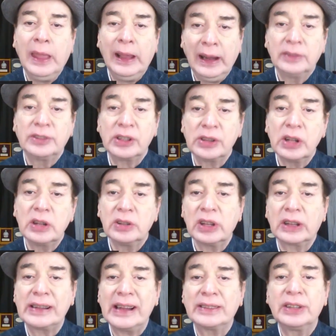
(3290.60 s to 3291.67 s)
and satyan is
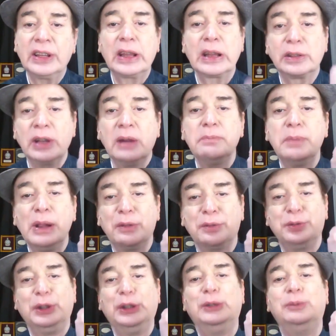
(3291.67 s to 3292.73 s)
a classic example
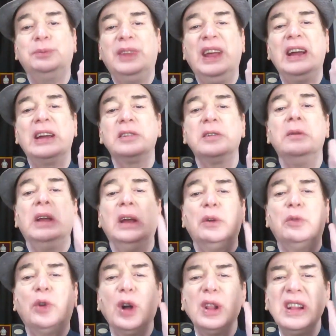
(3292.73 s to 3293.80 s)
of uh, that
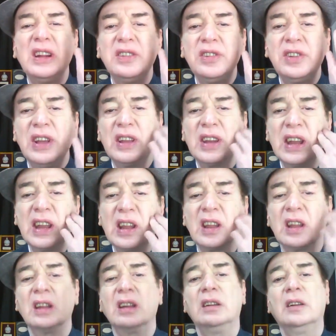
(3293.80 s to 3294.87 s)

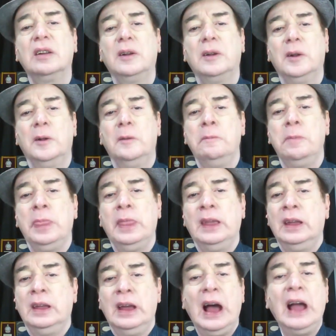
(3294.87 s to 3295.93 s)
volunteering
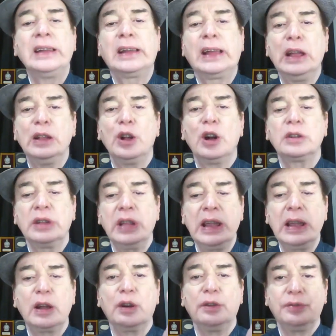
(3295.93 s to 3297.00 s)
I cannot
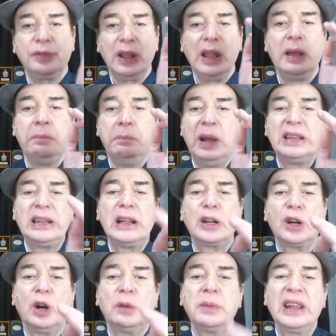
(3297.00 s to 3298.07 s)
think of a better
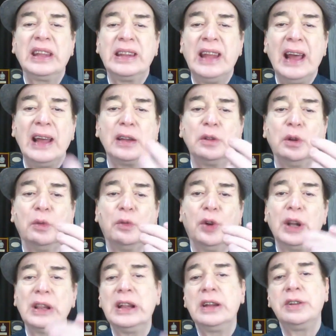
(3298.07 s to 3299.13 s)
hobby than
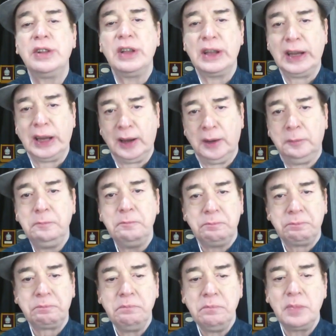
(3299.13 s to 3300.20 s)
volunteering,
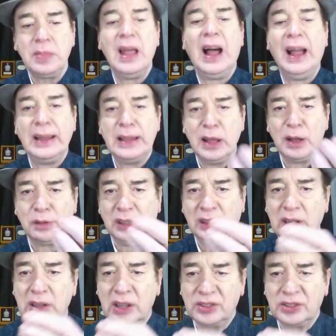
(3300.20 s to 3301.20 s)
either with an